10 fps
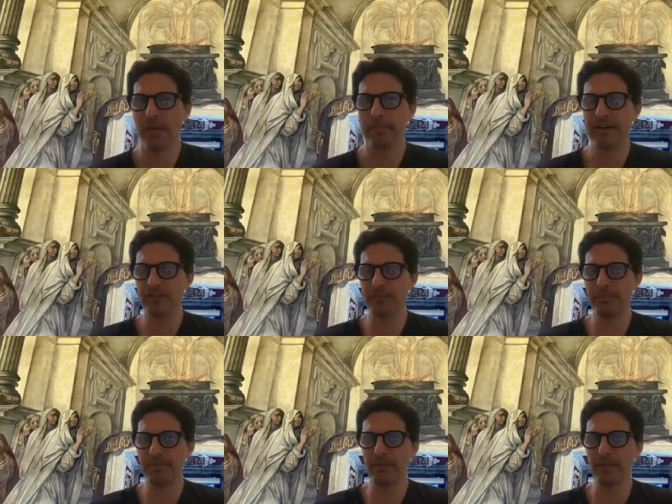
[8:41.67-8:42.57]
But it's
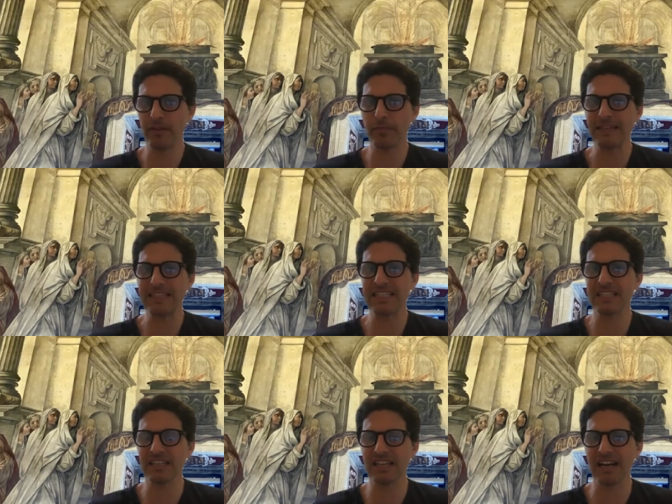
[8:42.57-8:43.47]
something that's been
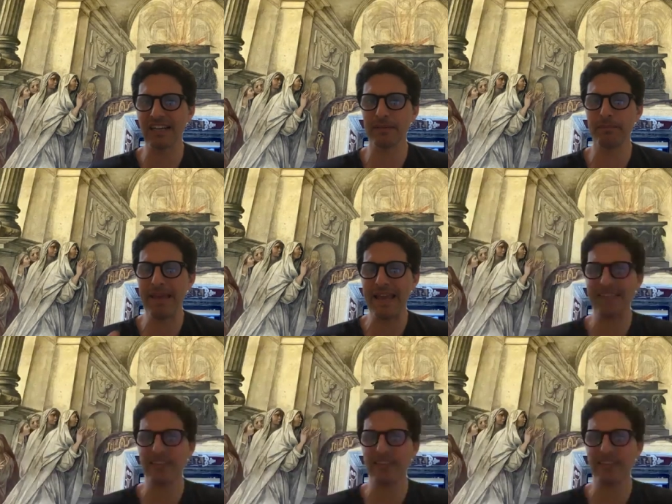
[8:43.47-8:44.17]
concocted, made,